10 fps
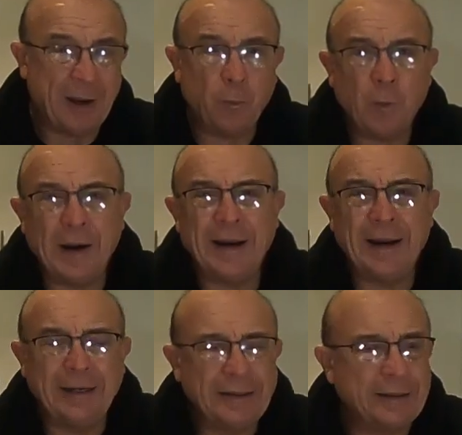about
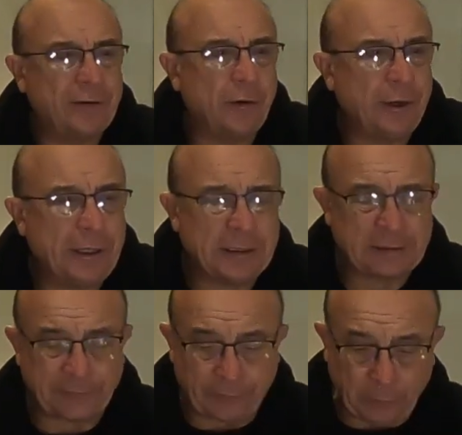180
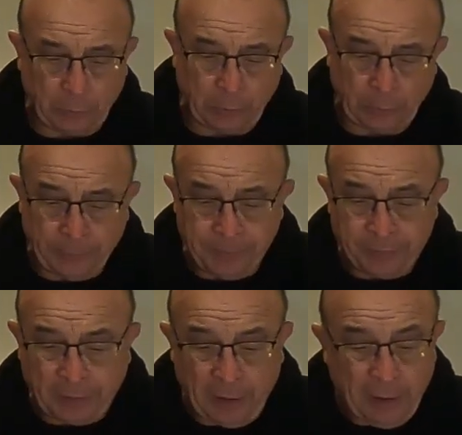degrees for
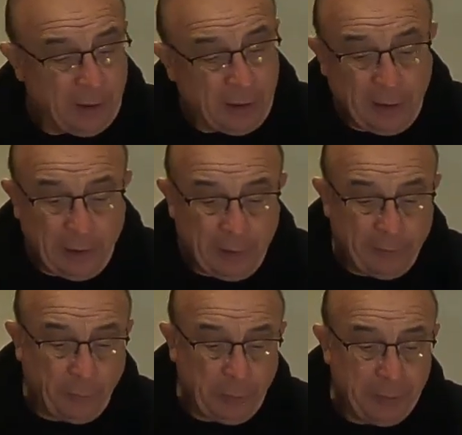
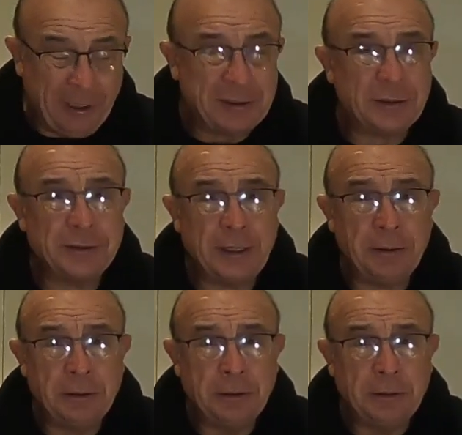40 minutes or so.